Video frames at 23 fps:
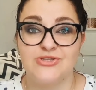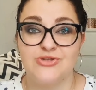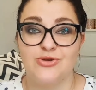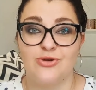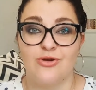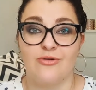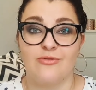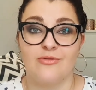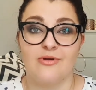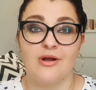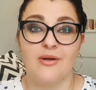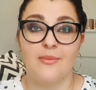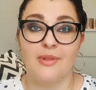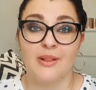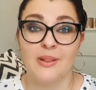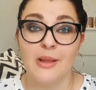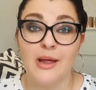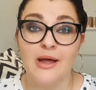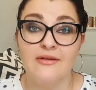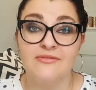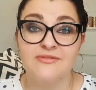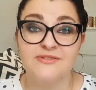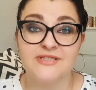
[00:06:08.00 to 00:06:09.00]
in your
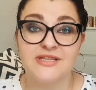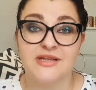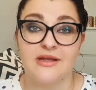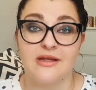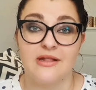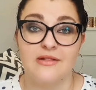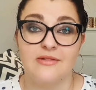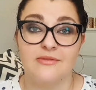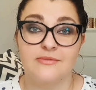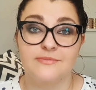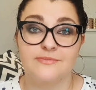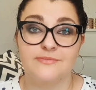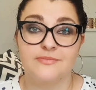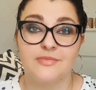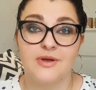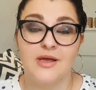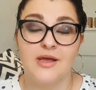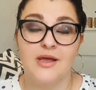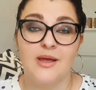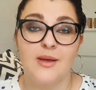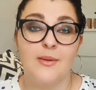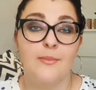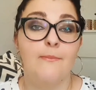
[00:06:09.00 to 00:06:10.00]
lifestyle.
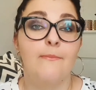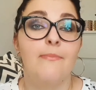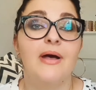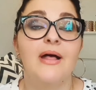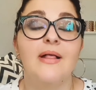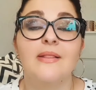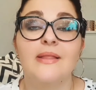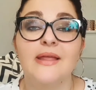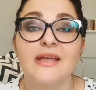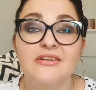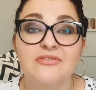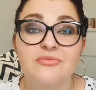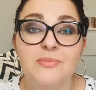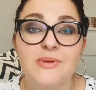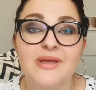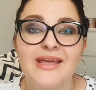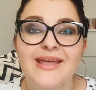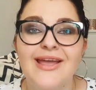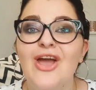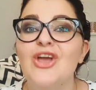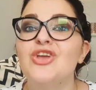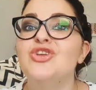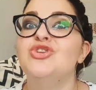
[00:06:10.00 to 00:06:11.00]
Believe
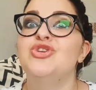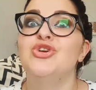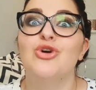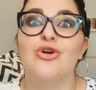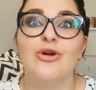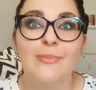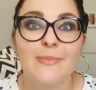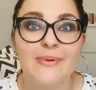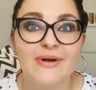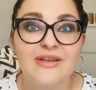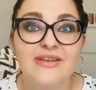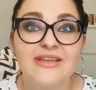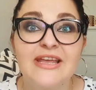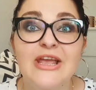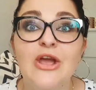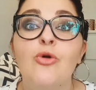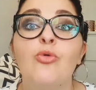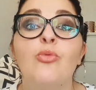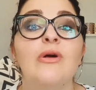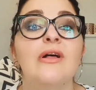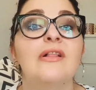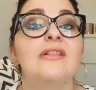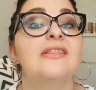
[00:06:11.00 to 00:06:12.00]
me, your body
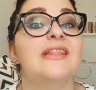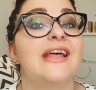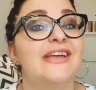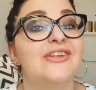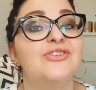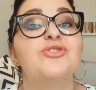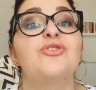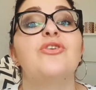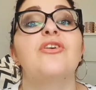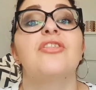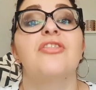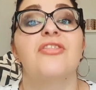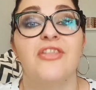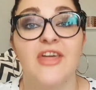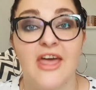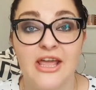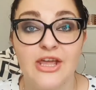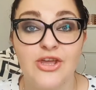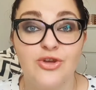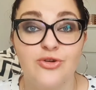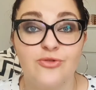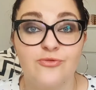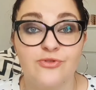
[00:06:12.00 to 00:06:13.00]
will later
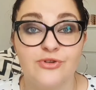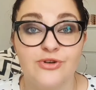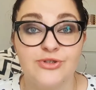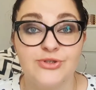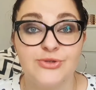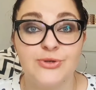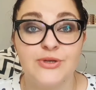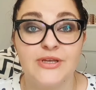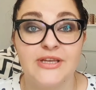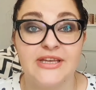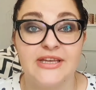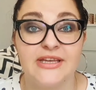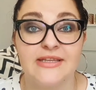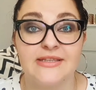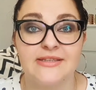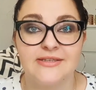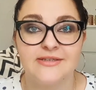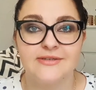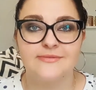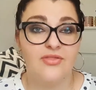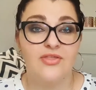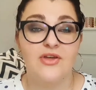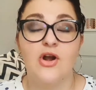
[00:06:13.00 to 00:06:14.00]
thank you for doing it.
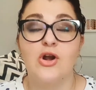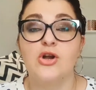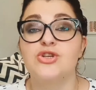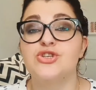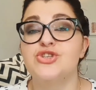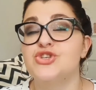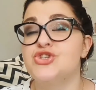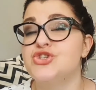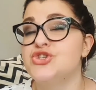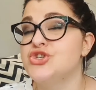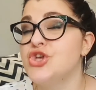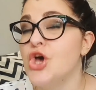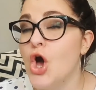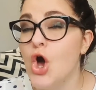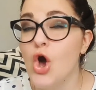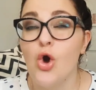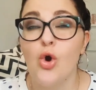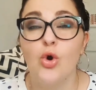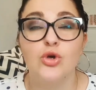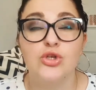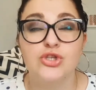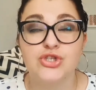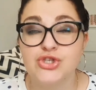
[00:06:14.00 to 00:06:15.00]
There are
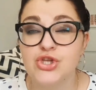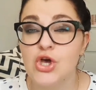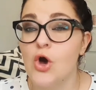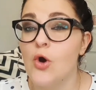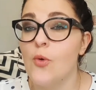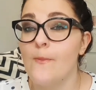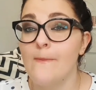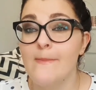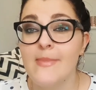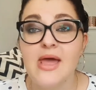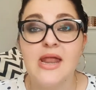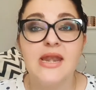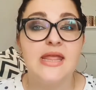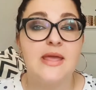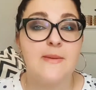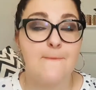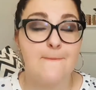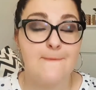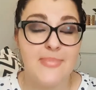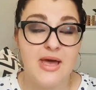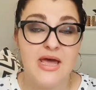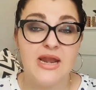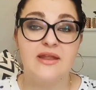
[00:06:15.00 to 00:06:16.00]
so many
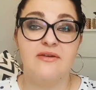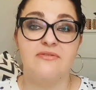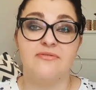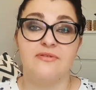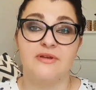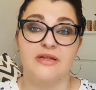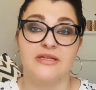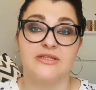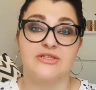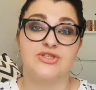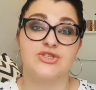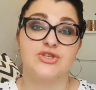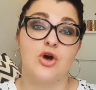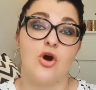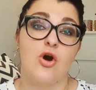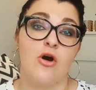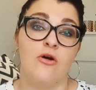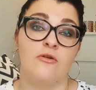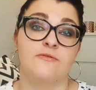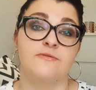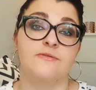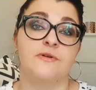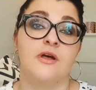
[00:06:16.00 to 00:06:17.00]
benefits
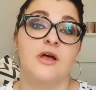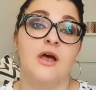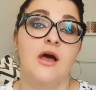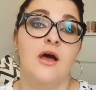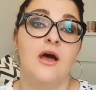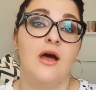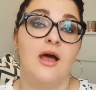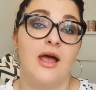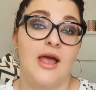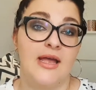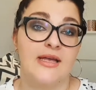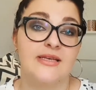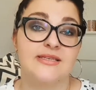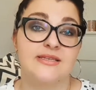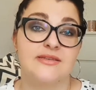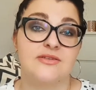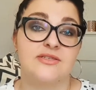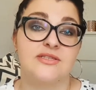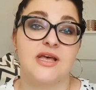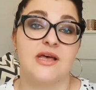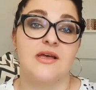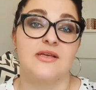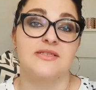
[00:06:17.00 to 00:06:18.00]
of
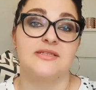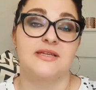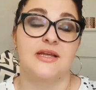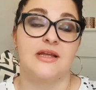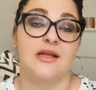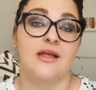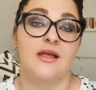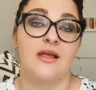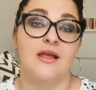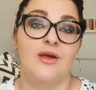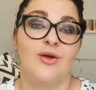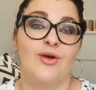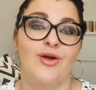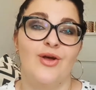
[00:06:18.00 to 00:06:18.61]
exercising.